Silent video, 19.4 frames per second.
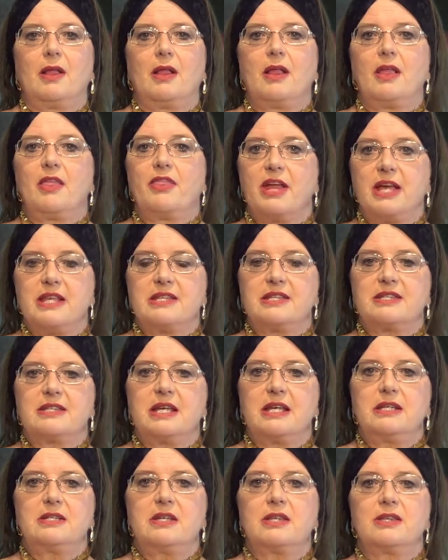That
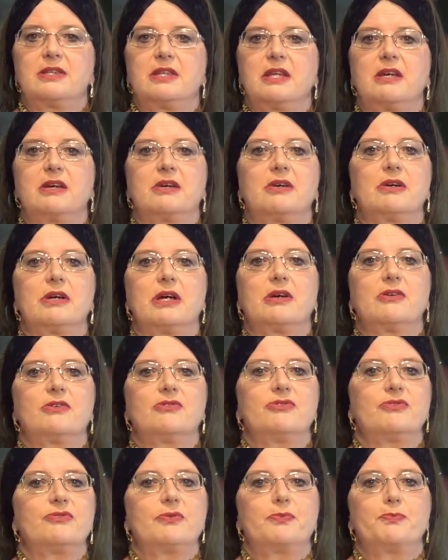said, their
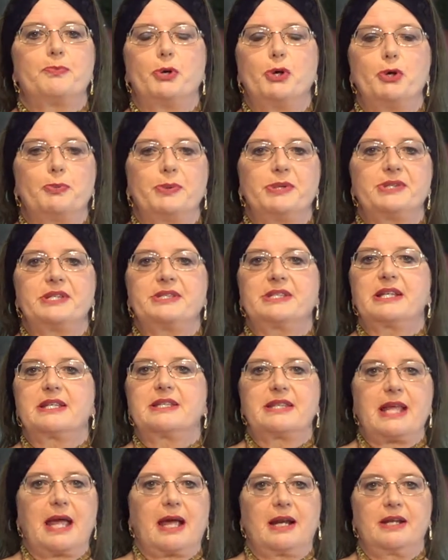purpose is
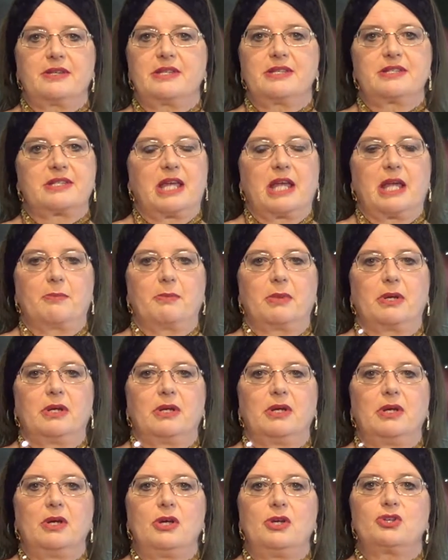exactly the same,
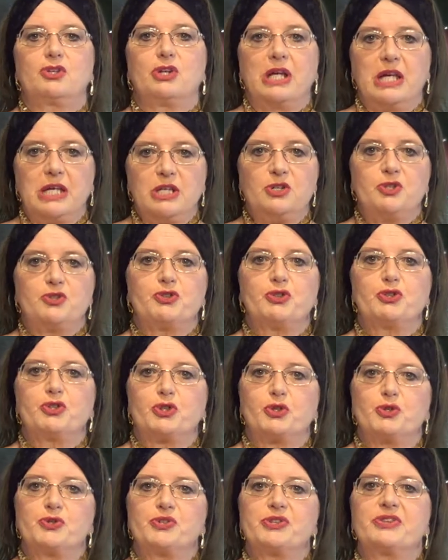to
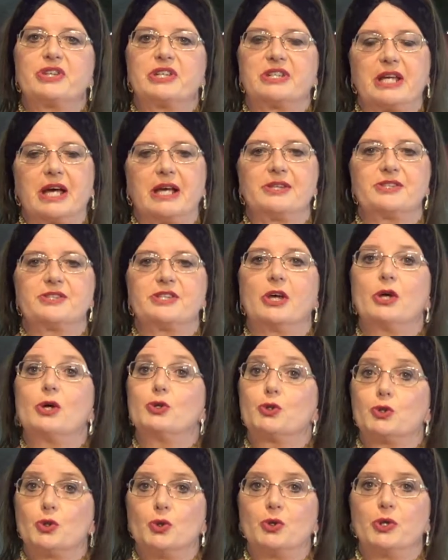introduce the dancer
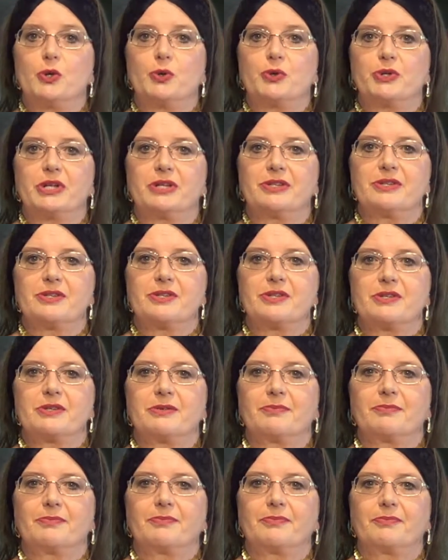to the audience.
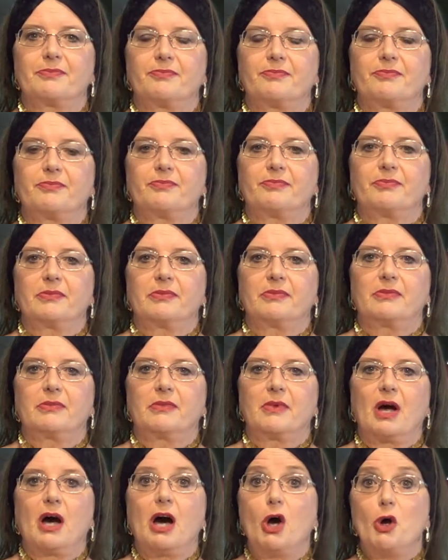
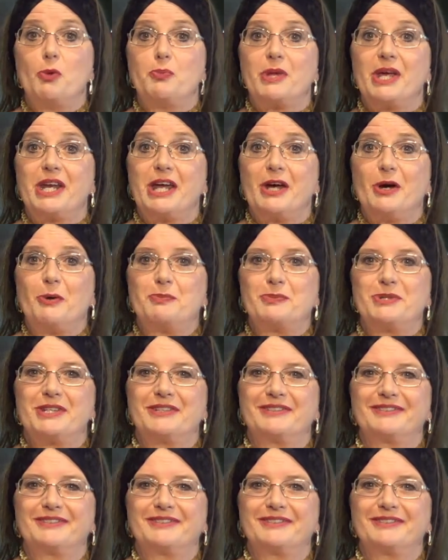I hope that helped.